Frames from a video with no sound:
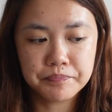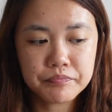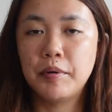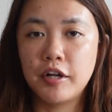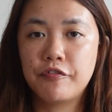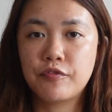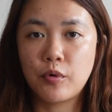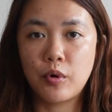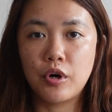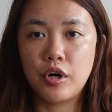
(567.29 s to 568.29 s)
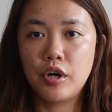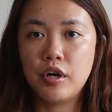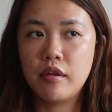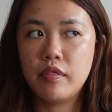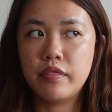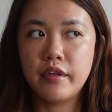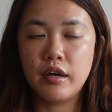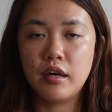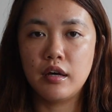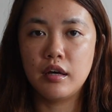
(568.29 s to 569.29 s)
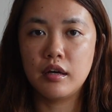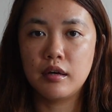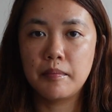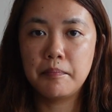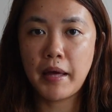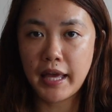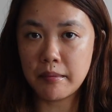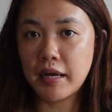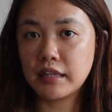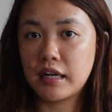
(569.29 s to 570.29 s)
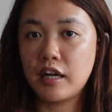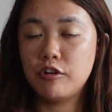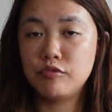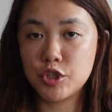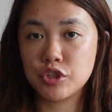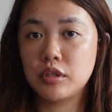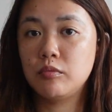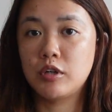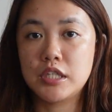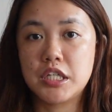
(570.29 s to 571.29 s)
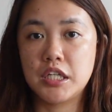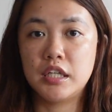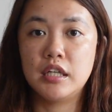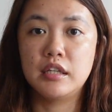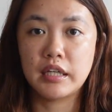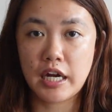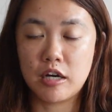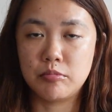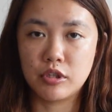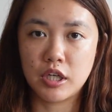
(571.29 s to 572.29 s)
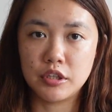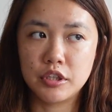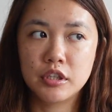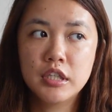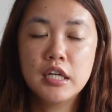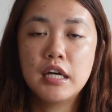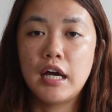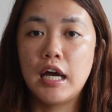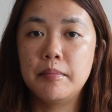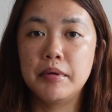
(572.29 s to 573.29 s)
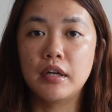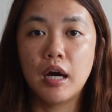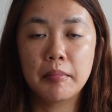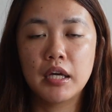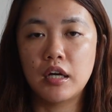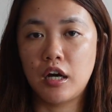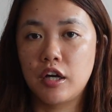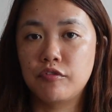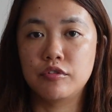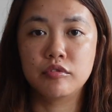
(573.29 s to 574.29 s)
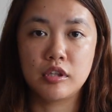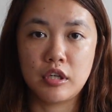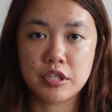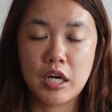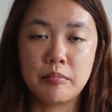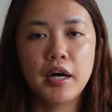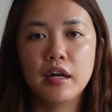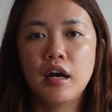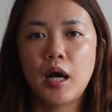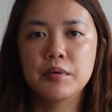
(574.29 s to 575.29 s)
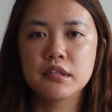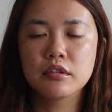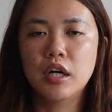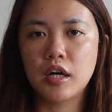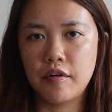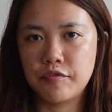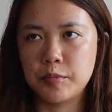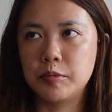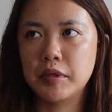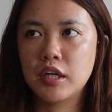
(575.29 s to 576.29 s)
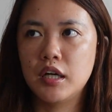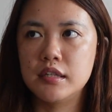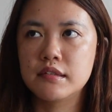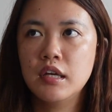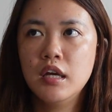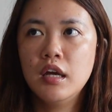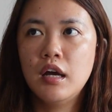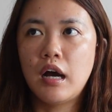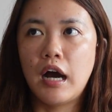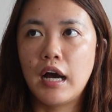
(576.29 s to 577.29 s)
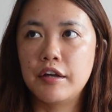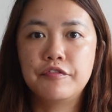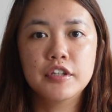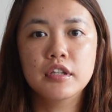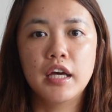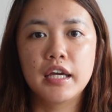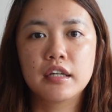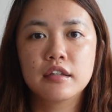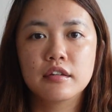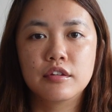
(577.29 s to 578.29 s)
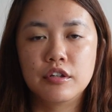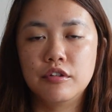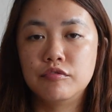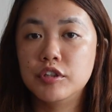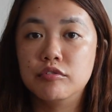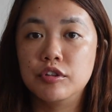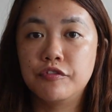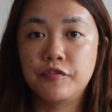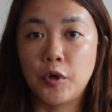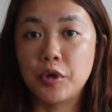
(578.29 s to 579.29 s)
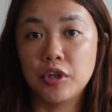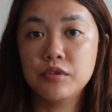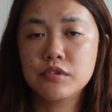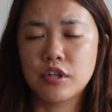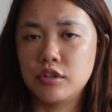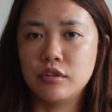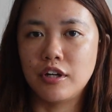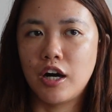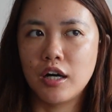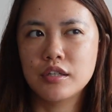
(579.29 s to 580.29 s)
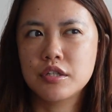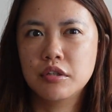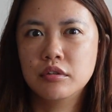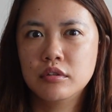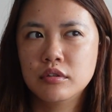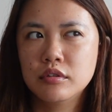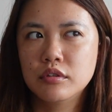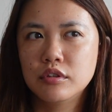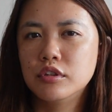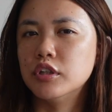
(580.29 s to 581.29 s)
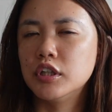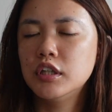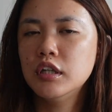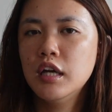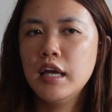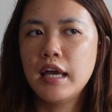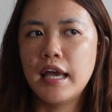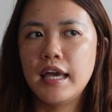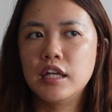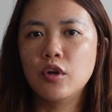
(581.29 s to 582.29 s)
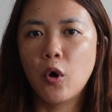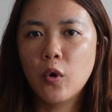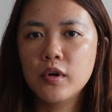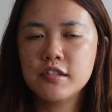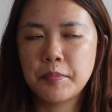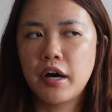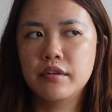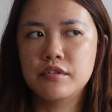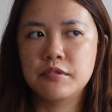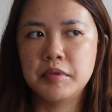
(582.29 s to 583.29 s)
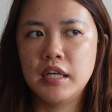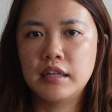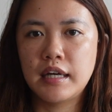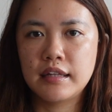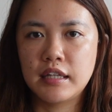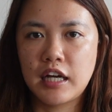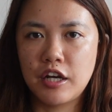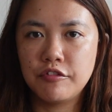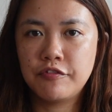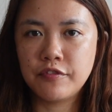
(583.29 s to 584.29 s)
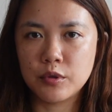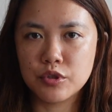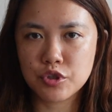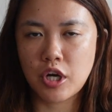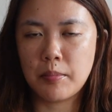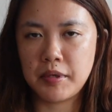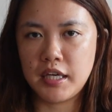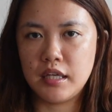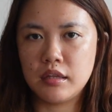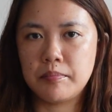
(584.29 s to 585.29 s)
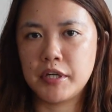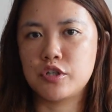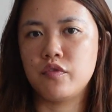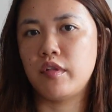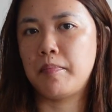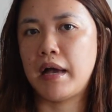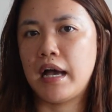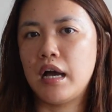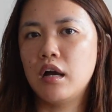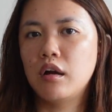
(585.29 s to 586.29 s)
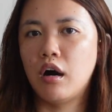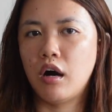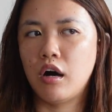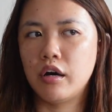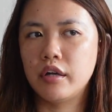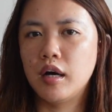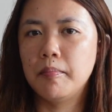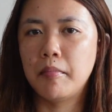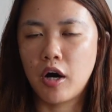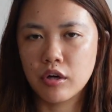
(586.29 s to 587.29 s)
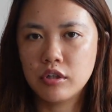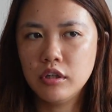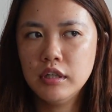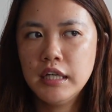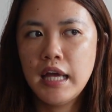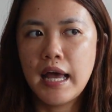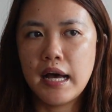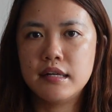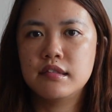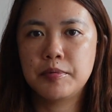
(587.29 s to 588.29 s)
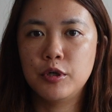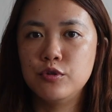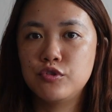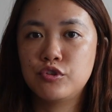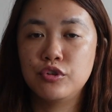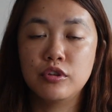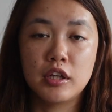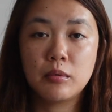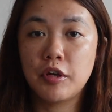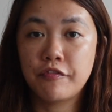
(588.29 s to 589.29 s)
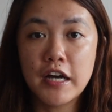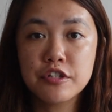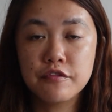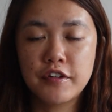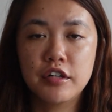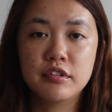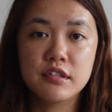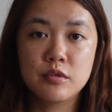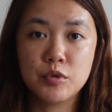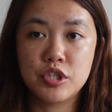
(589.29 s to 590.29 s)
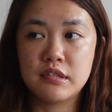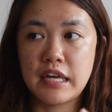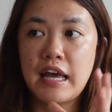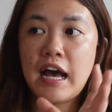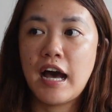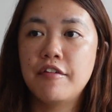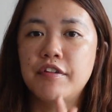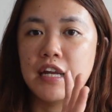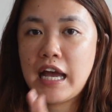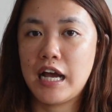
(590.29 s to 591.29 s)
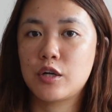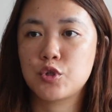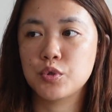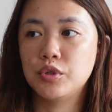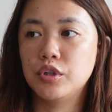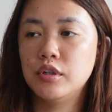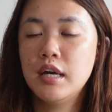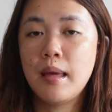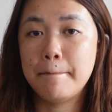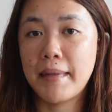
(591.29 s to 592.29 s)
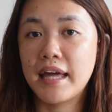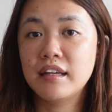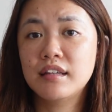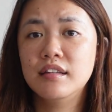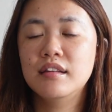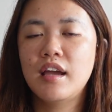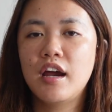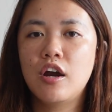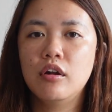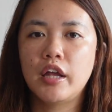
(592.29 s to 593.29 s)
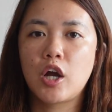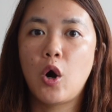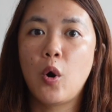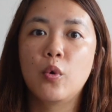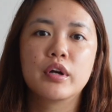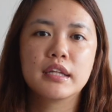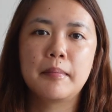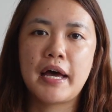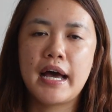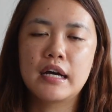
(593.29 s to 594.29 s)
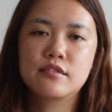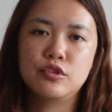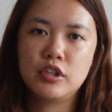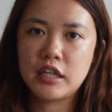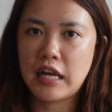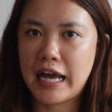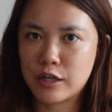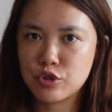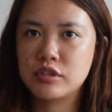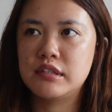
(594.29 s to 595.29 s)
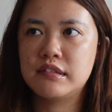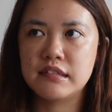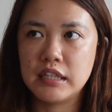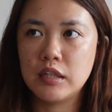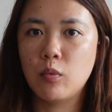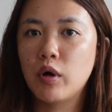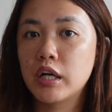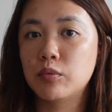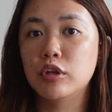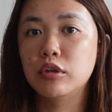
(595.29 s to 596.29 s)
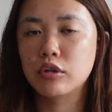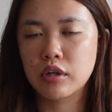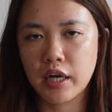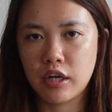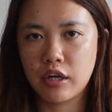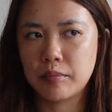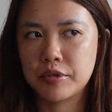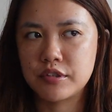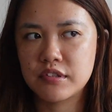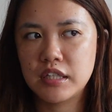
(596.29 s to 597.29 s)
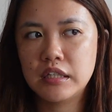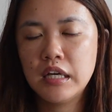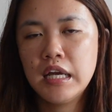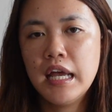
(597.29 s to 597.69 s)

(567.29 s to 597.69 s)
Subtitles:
But for the handbag that I originally wanted in the caramel color, I had been umming and ahhing for a really long time, but I was a little uncomfortable because I feel like the RealReal photos are not good, And it always bothers me that they kind of Photoshop in the picture of the bag on a model, as opposed to like the way Fashion File does it, which is they have an actual mannequin there like holding the bag, so you can actually see what it would look like person.